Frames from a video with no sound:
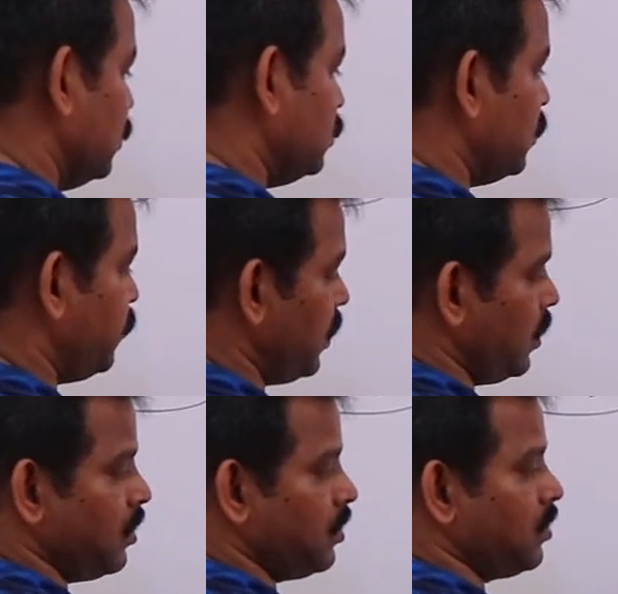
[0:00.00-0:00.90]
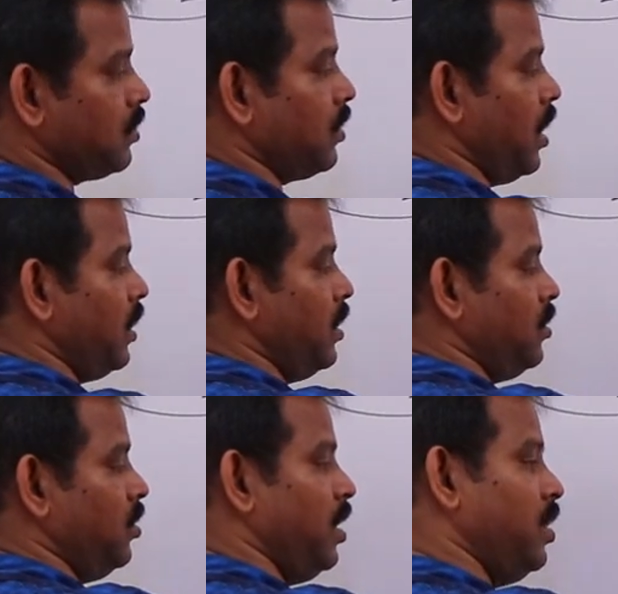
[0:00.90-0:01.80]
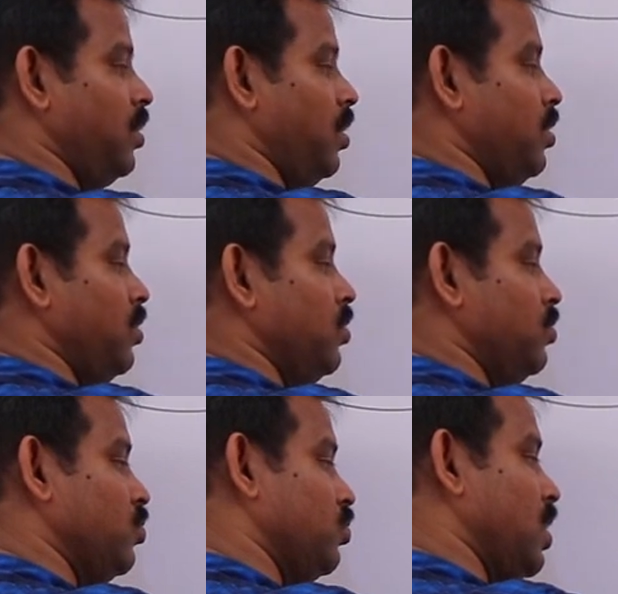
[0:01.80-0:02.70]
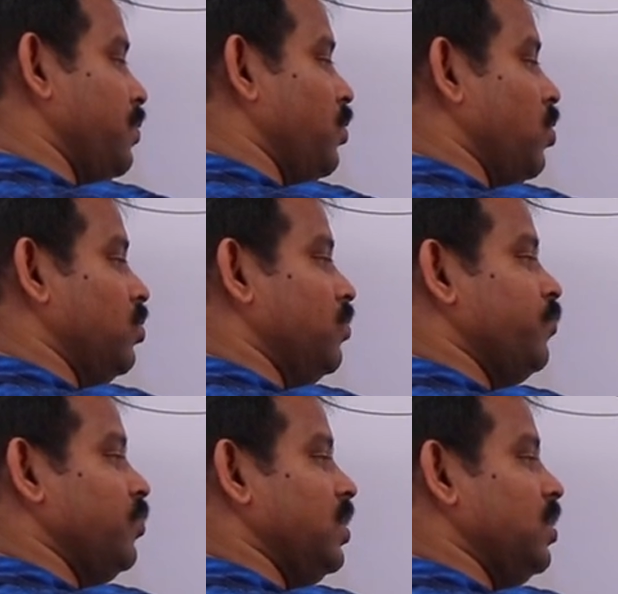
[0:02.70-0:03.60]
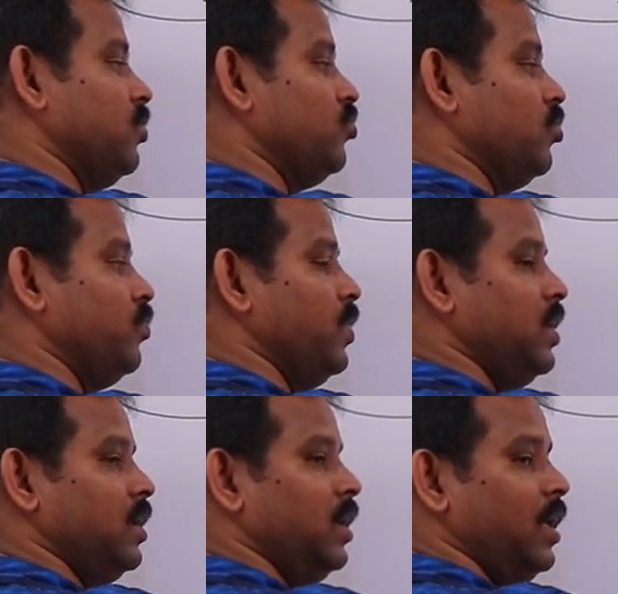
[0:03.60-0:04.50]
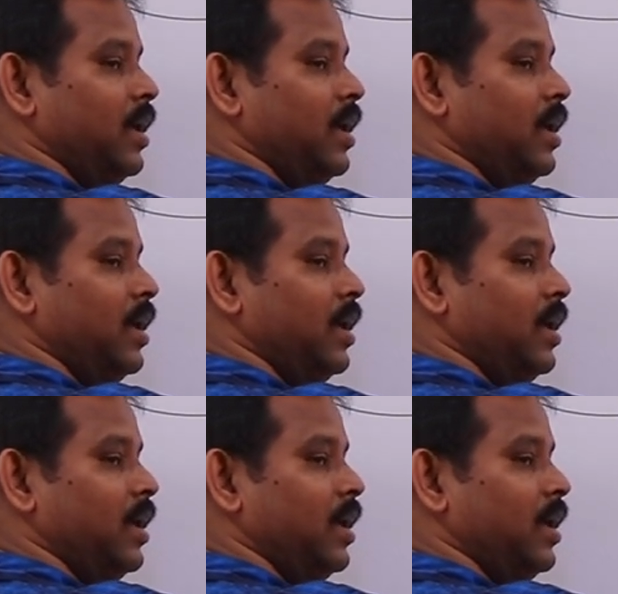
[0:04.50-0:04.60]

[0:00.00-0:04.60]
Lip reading: So for a current entering into the board, field should be